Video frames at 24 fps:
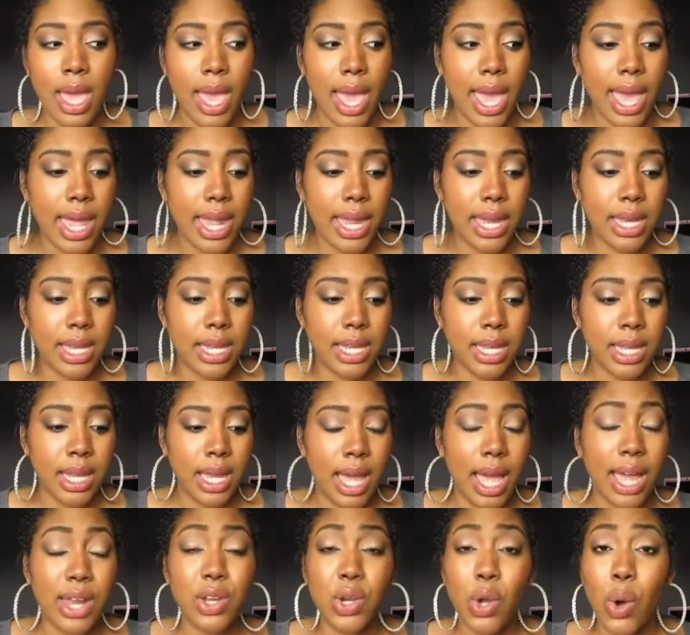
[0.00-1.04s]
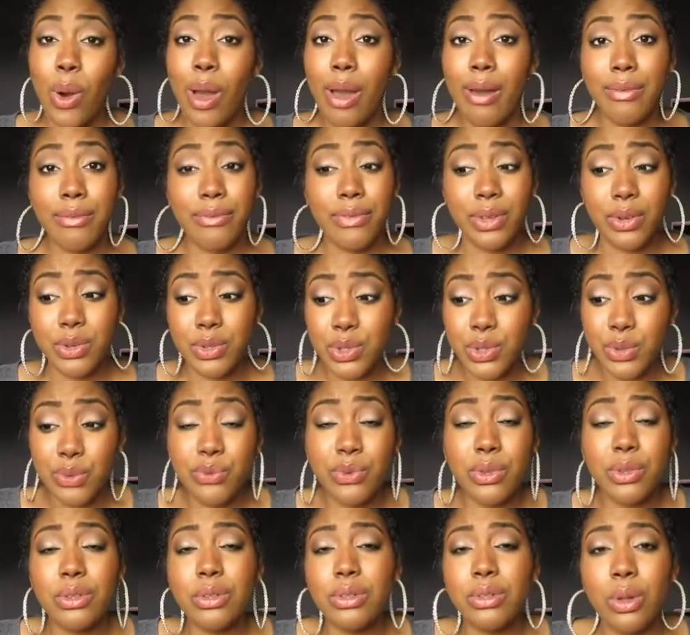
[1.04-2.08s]
And I know how it feels. You
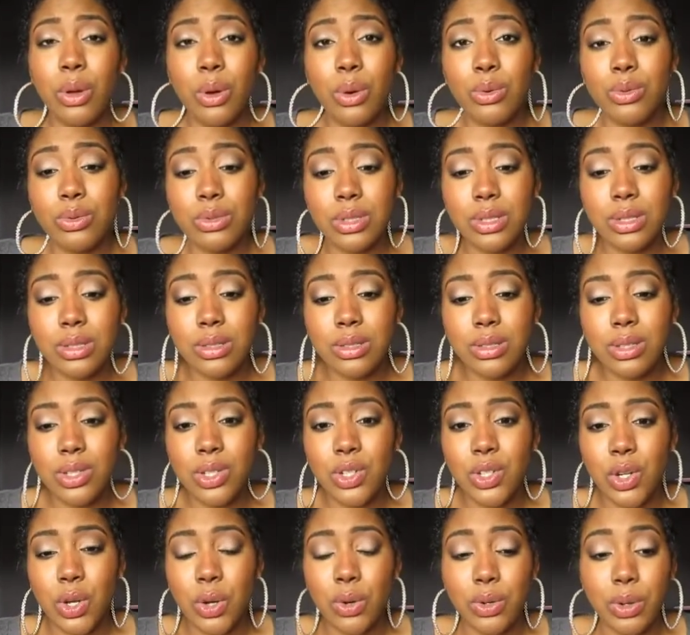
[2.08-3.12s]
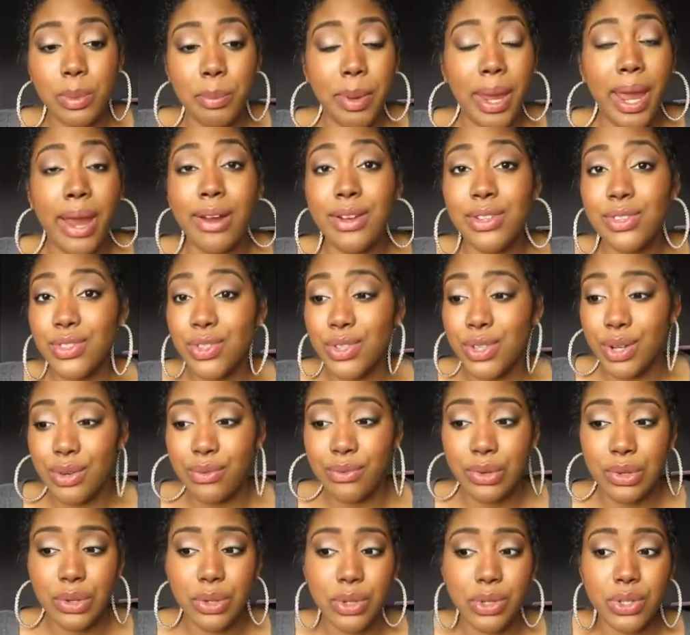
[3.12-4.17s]
feel alone you know your parents are there
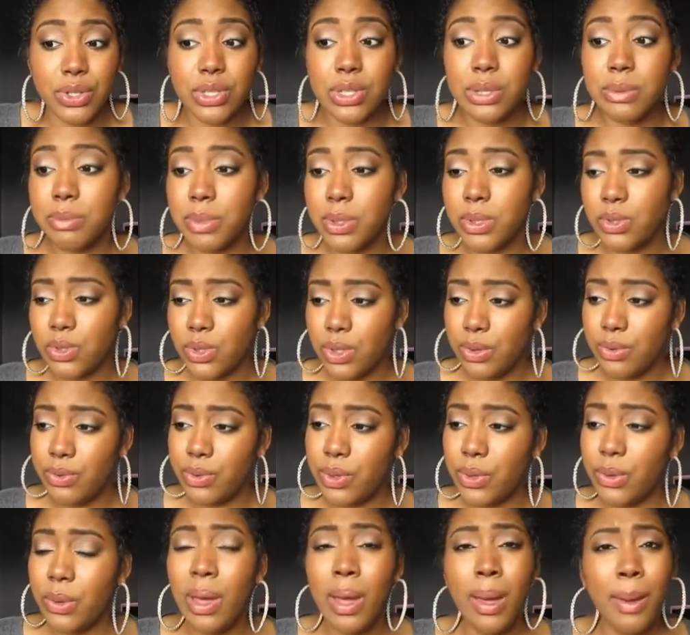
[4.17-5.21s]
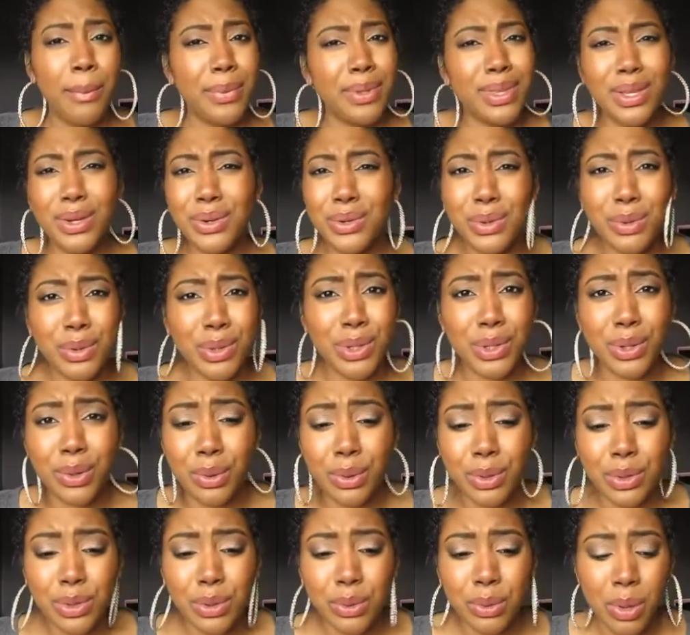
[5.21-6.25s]
for you your siblings are there for you but they don't know what you're
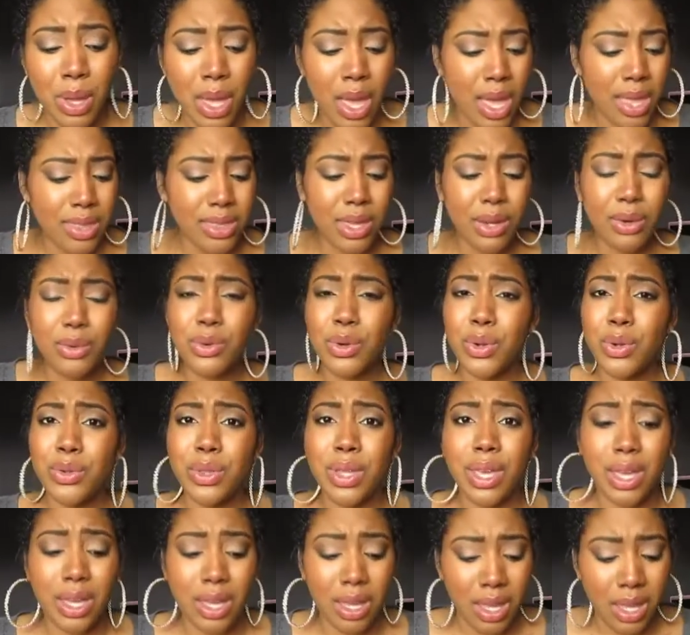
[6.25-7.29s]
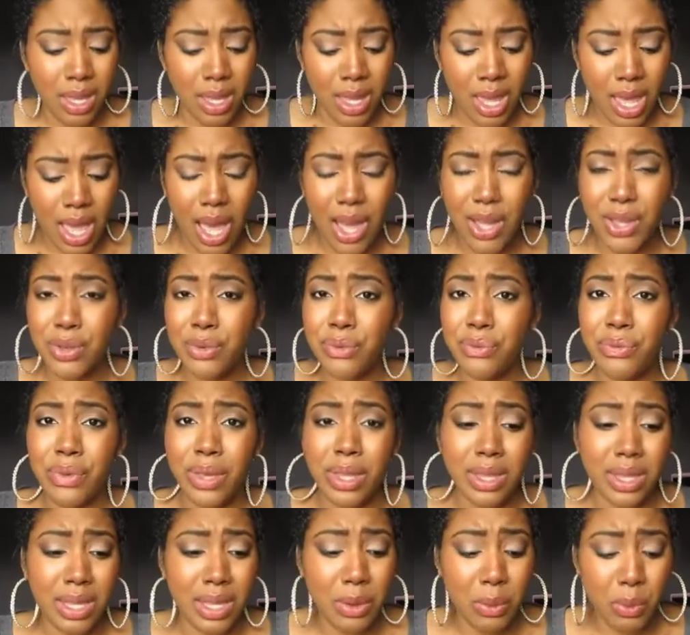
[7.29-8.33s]
going through they don't know that how you're
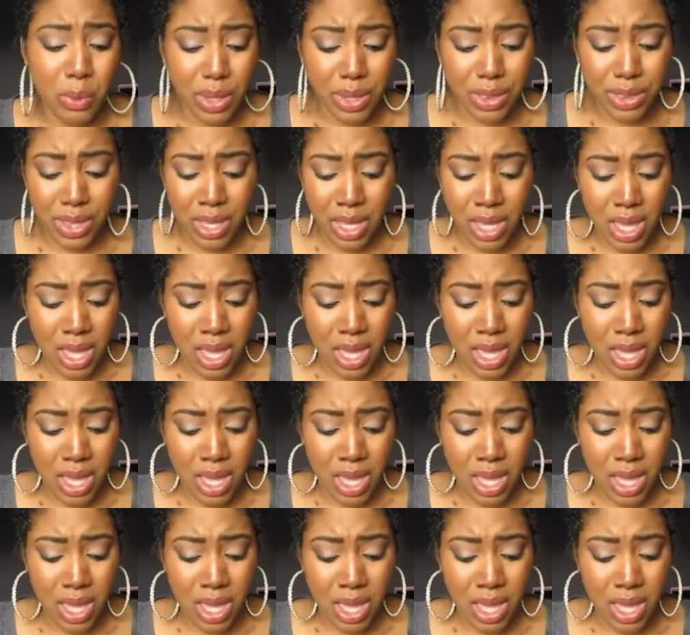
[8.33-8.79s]
feeling with